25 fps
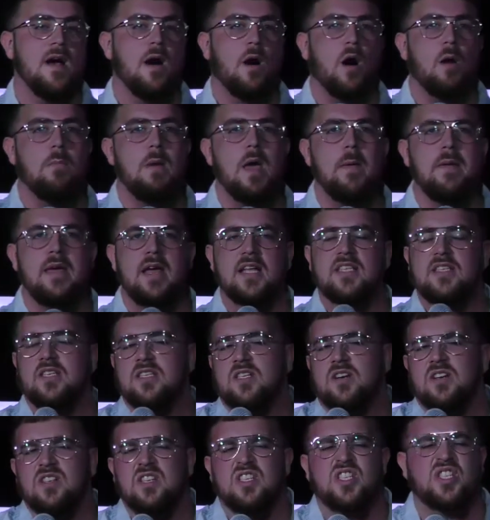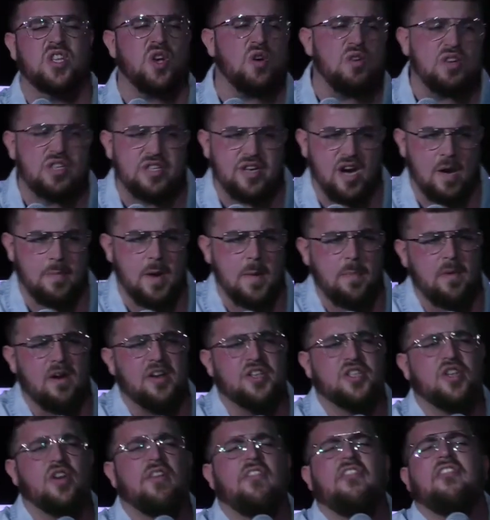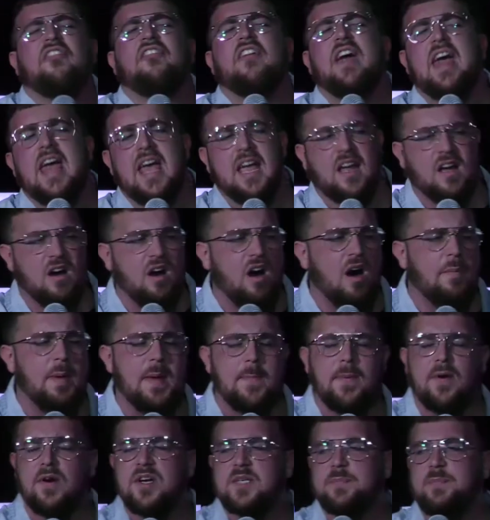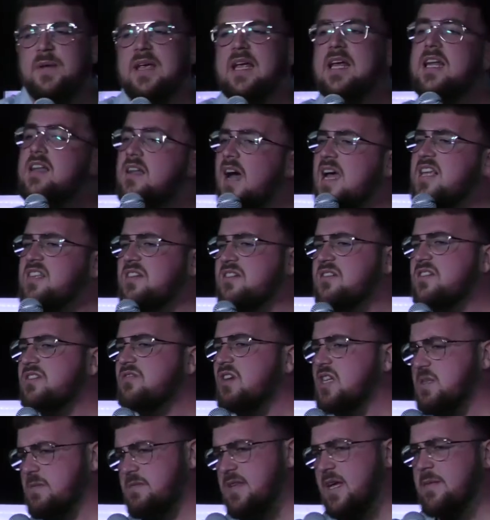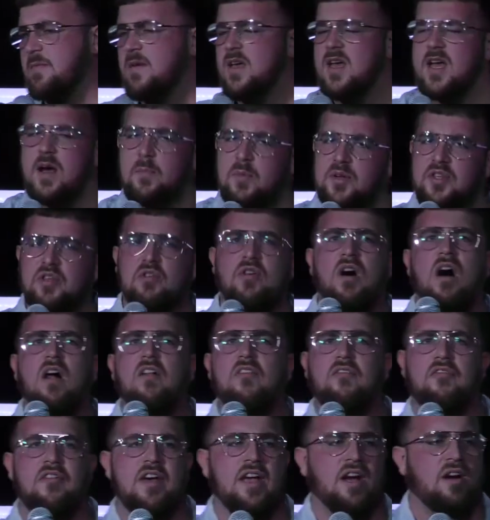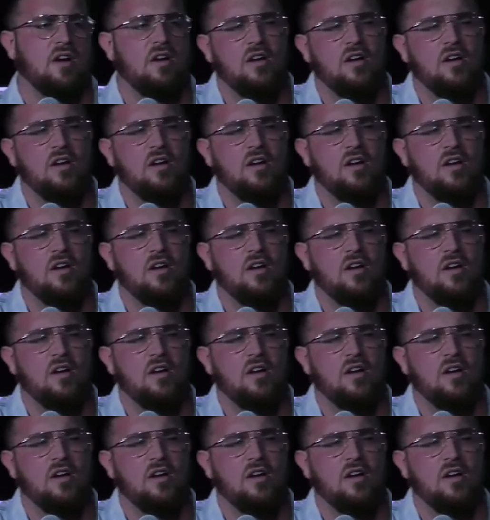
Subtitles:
Or maybe it's just because it's too cheap. People are too fake. Oh, people are just being nice because it's Christmas time, but they're all fake.